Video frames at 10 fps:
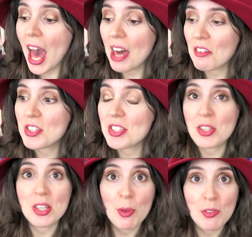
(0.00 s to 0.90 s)
and so
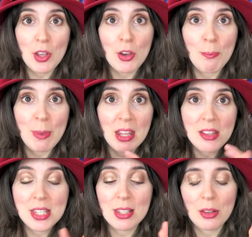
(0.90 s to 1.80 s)
some of the
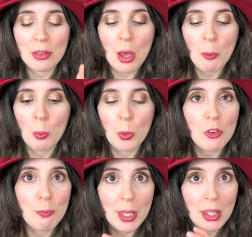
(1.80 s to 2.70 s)
beats that would
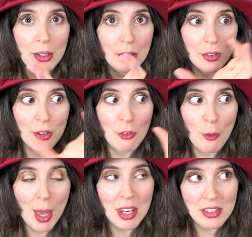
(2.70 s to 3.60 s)
have been the
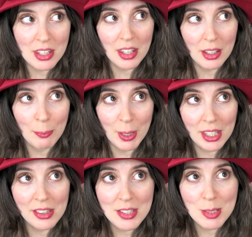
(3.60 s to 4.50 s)
romantic
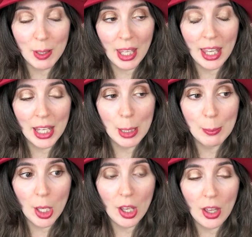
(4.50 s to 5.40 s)
beats became